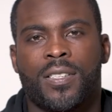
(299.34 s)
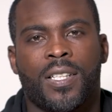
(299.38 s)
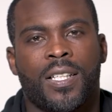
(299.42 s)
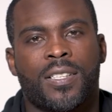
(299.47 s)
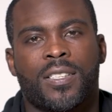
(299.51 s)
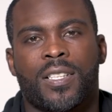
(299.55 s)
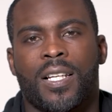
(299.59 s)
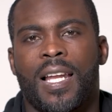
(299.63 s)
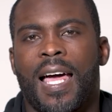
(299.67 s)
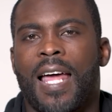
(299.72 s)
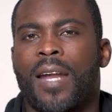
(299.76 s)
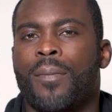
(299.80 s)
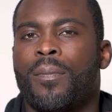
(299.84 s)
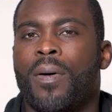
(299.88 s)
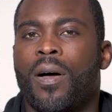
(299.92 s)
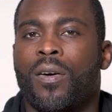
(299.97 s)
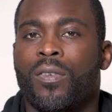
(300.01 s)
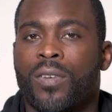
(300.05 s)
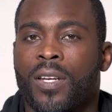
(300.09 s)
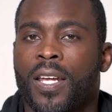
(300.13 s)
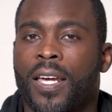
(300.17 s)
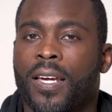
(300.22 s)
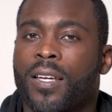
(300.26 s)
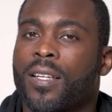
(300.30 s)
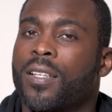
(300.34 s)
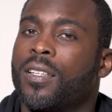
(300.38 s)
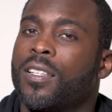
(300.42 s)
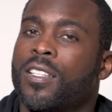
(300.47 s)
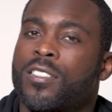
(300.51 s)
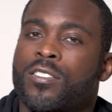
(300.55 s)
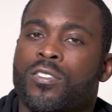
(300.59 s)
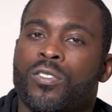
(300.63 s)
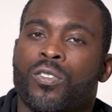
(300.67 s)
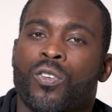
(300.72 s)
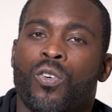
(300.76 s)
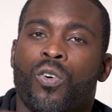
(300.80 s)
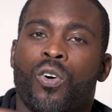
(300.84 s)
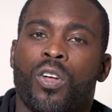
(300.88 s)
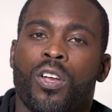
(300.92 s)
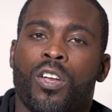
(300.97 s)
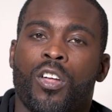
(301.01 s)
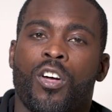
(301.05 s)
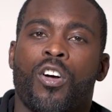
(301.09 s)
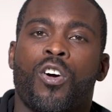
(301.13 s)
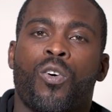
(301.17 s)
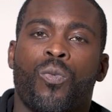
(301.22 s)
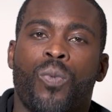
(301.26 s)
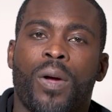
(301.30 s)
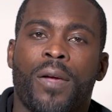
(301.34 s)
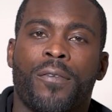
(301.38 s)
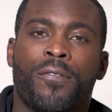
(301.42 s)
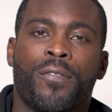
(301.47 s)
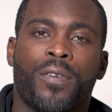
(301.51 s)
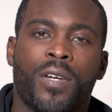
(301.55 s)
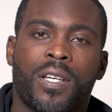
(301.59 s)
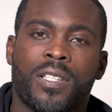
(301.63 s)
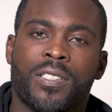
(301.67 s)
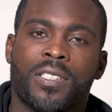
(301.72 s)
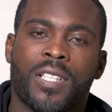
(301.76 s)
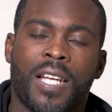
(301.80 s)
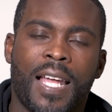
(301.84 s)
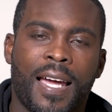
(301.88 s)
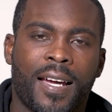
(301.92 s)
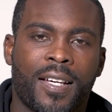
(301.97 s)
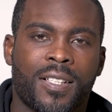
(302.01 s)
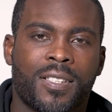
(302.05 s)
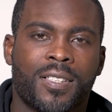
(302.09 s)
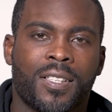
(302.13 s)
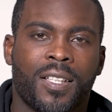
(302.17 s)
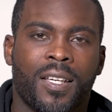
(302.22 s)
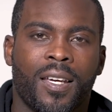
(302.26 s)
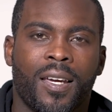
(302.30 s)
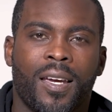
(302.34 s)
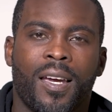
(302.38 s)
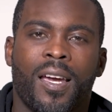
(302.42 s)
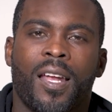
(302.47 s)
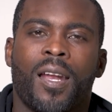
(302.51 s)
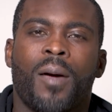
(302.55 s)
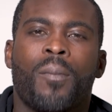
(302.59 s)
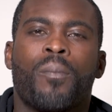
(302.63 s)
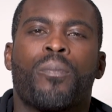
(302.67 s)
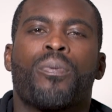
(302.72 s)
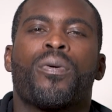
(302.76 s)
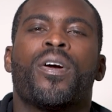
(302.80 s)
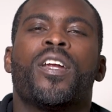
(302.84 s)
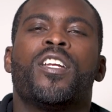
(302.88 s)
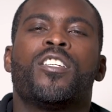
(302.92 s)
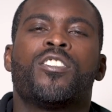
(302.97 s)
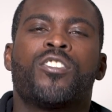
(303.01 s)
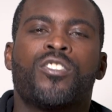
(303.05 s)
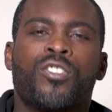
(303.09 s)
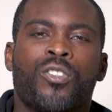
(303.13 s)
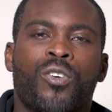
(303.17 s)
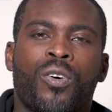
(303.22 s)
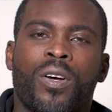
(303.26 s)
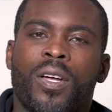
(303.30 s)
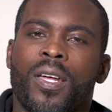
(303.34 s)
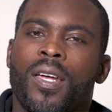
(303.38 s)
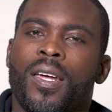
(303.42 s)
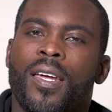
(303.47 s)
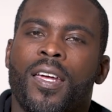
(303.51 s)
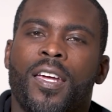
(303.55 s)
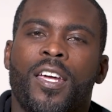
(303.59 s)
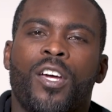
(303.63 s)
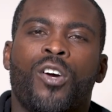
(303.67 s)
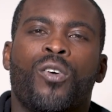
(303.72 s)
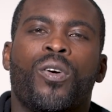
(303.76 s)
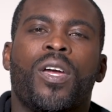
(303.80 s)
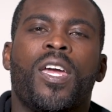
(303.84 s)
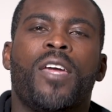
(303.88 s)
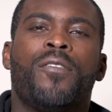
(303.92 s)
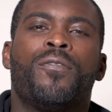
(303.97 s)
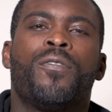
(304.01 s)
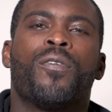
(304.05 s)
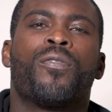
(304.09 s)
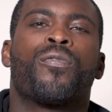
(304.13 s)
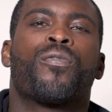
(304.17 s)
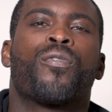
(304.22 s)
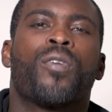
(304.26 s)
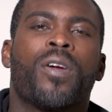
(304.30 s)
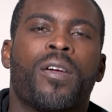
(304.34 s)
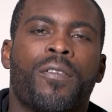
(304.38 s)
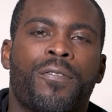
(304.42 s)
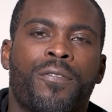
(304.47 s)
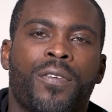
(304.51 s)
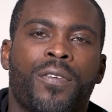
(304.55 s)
says a lot about Nick. This will go a long way for his legacy, and I'm pretty sure he'll eat for free in